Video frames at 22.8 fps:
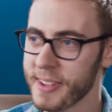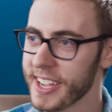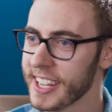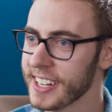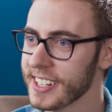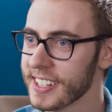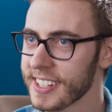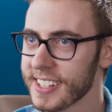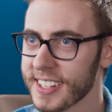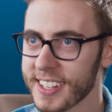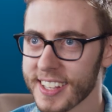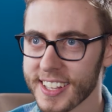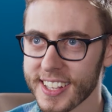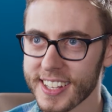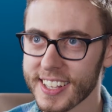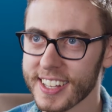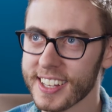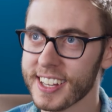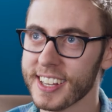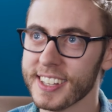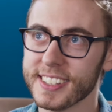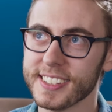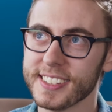mean,
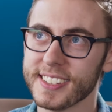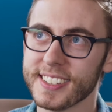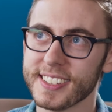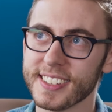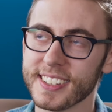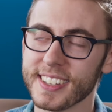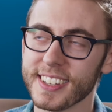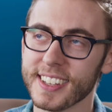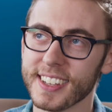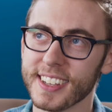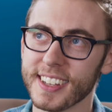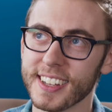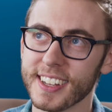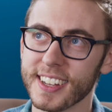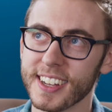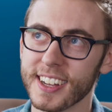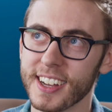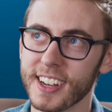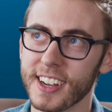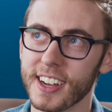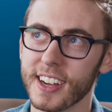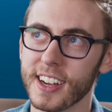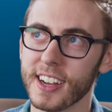because,
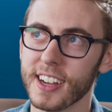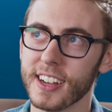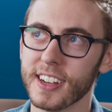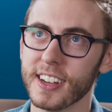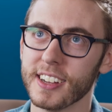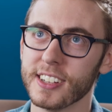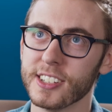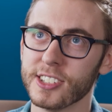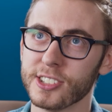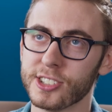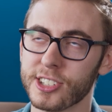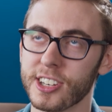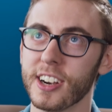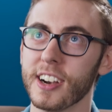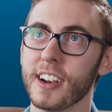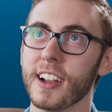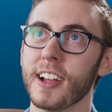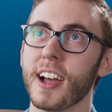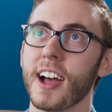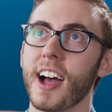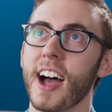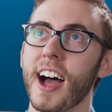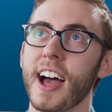
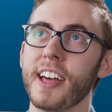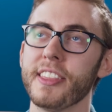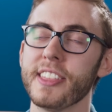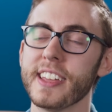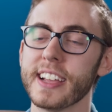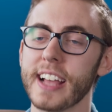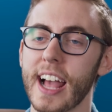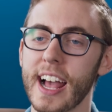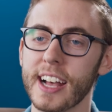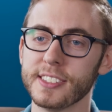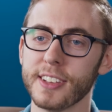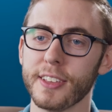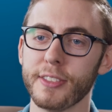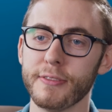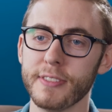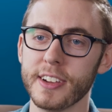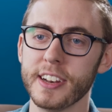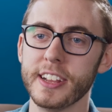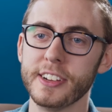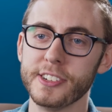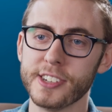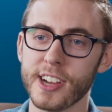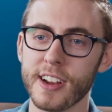sure, I think as a
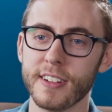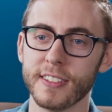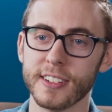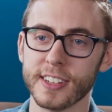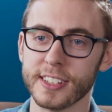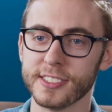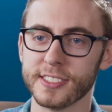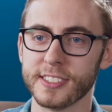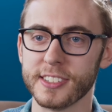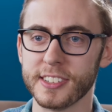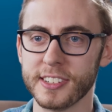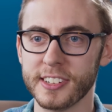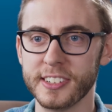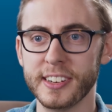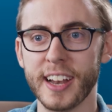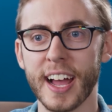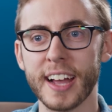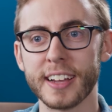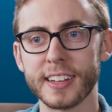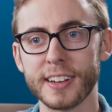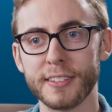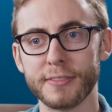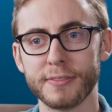3D generalist, you're
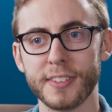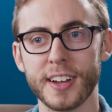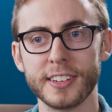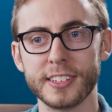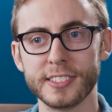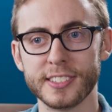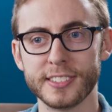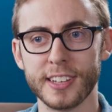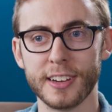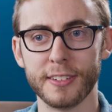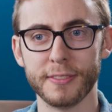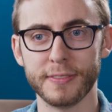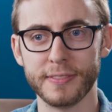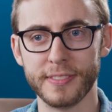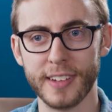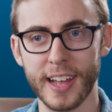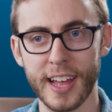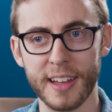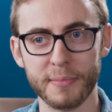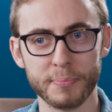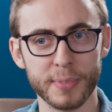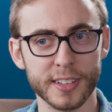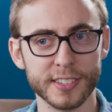not going to find yourself
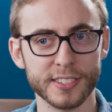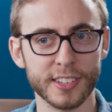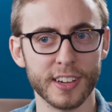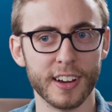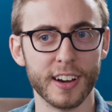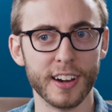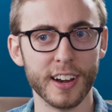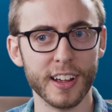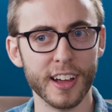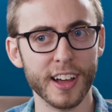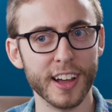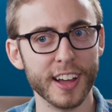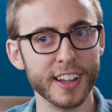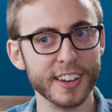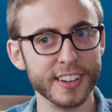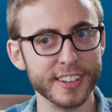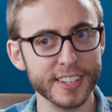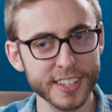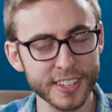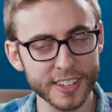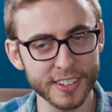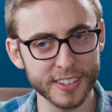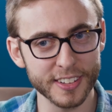at Pixar
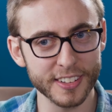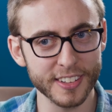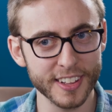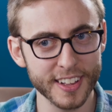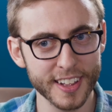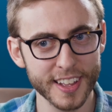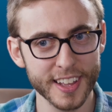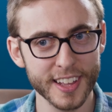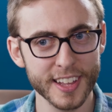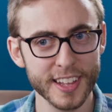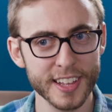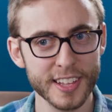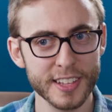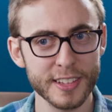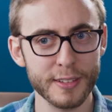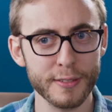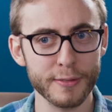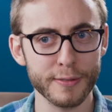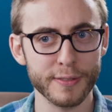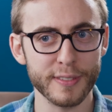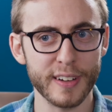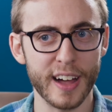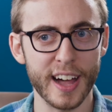until
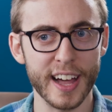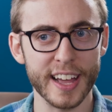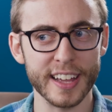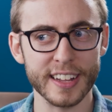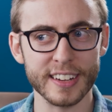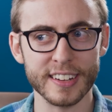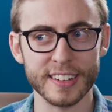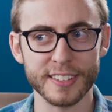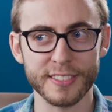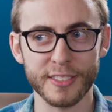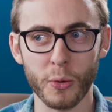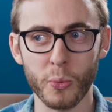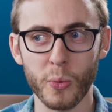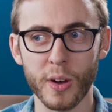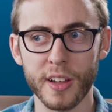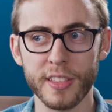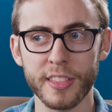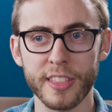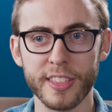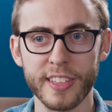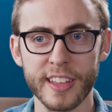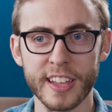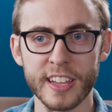you find the
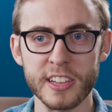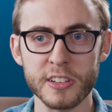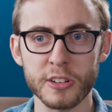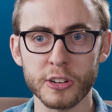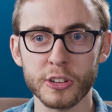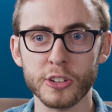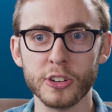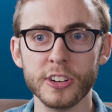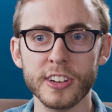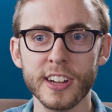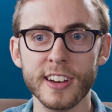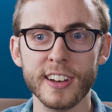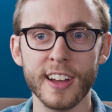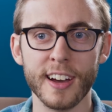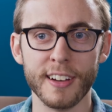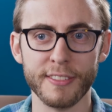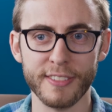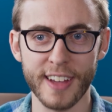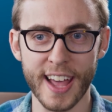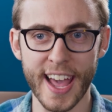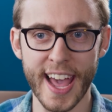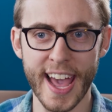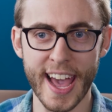one thing you're good
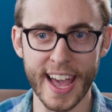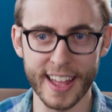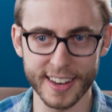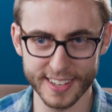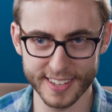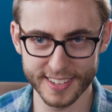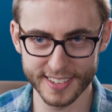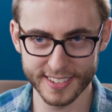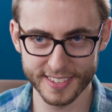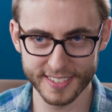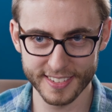enough at.